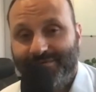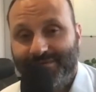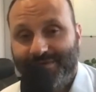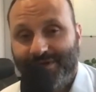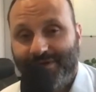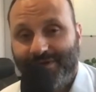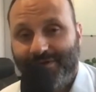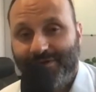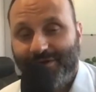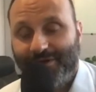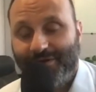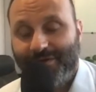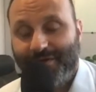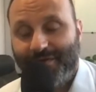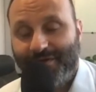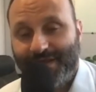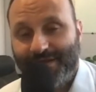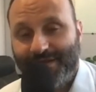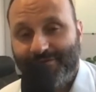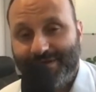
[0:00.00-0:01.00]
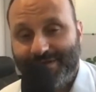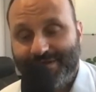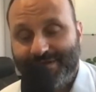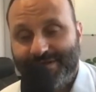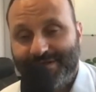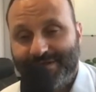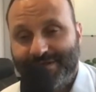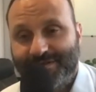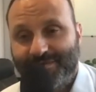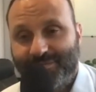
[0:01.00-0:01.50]
You know, I know that there is a
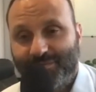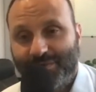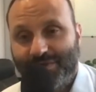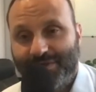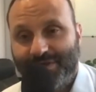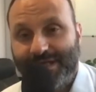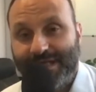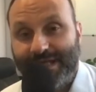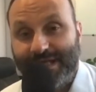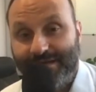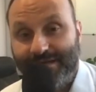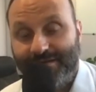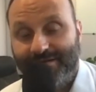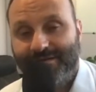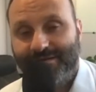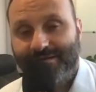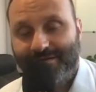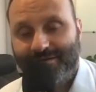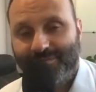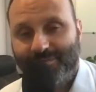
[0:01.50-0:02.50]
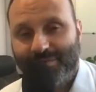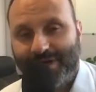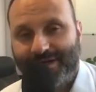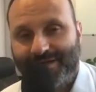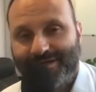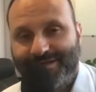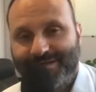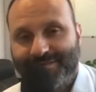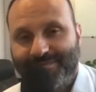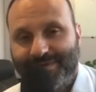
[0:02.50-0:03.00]
discipline in the
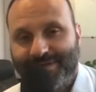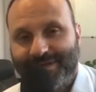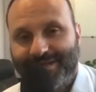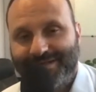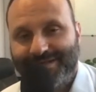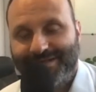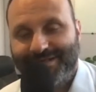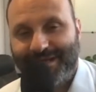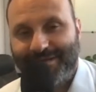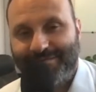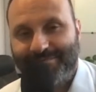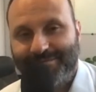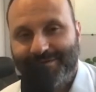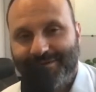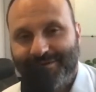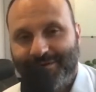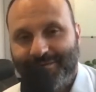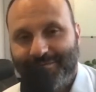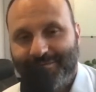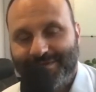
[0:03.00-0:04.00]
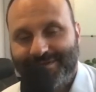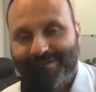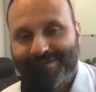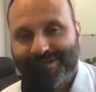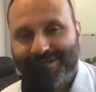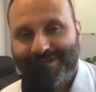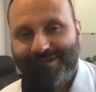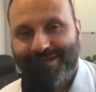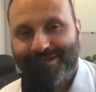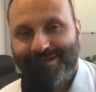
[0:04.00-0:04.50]
practice, but at the same time, it's
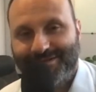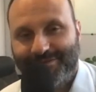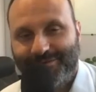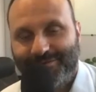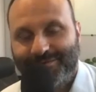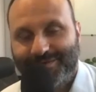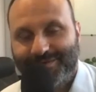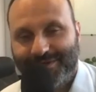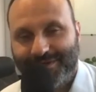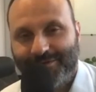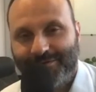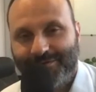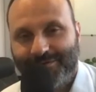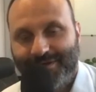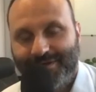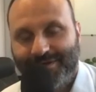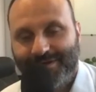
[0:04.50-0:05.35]
it's also